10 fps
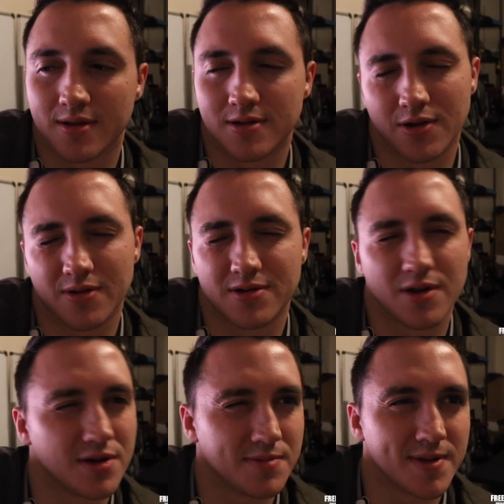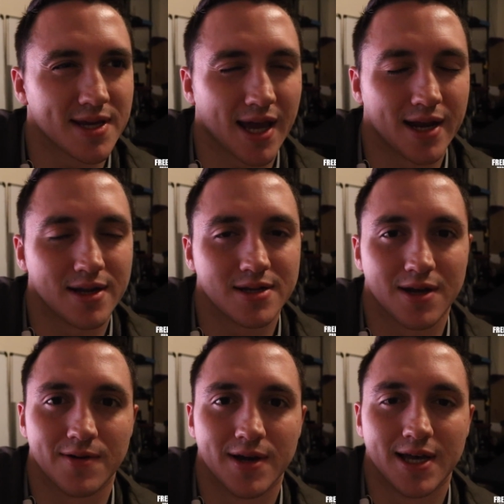so so to speak, kind of.
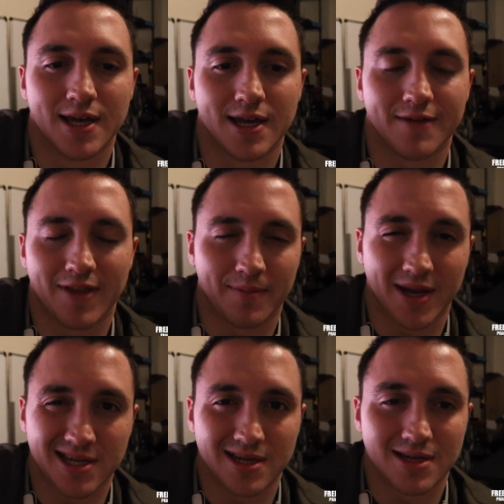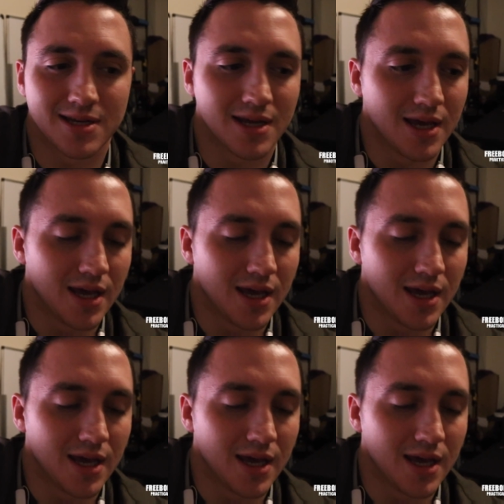So if that makes sense.